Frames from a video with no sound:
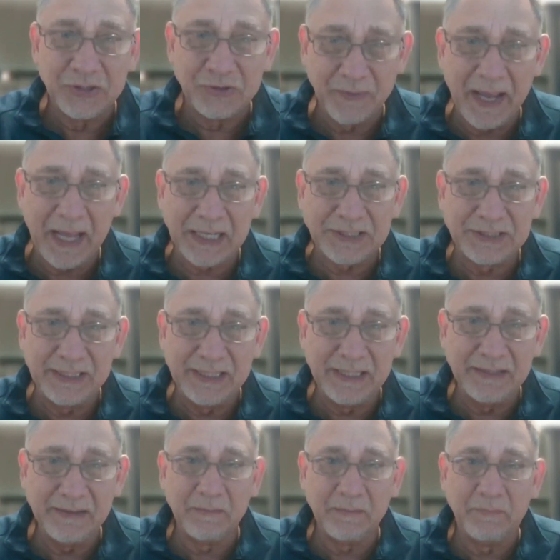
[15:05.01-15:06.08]
to
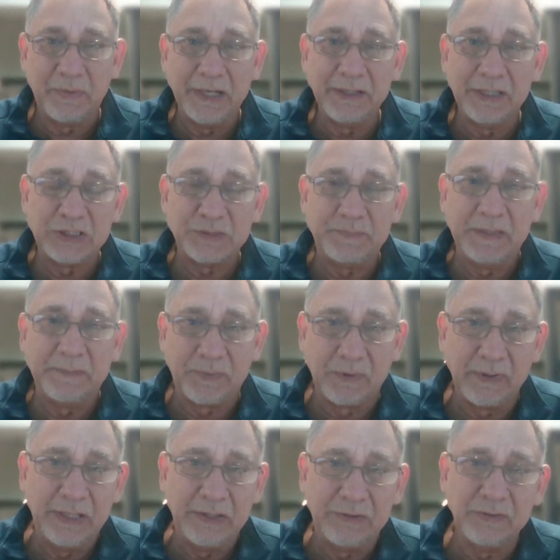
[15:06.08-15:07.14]
actually bring these
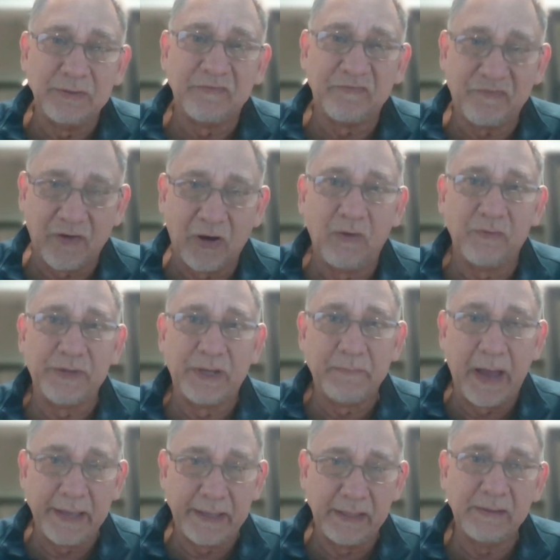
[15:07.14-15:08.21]
people into the fold and
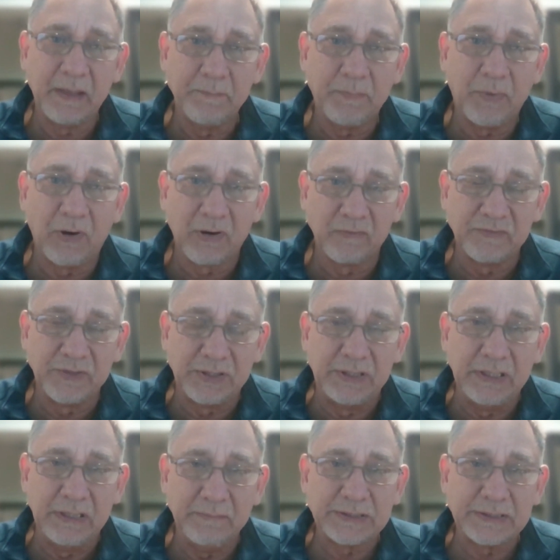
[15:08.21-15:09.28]
making them part of the
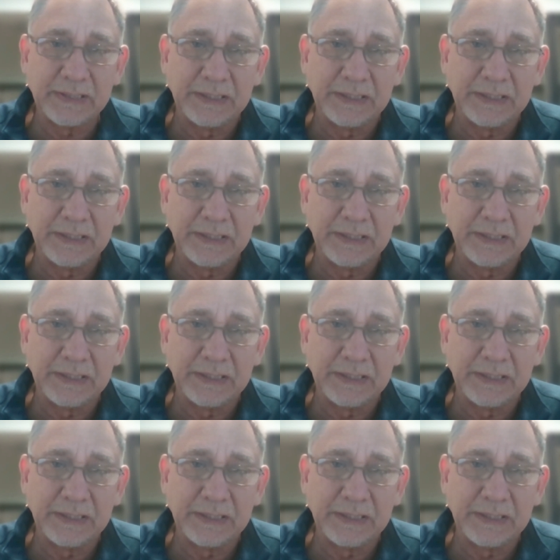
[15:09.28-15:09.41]
team.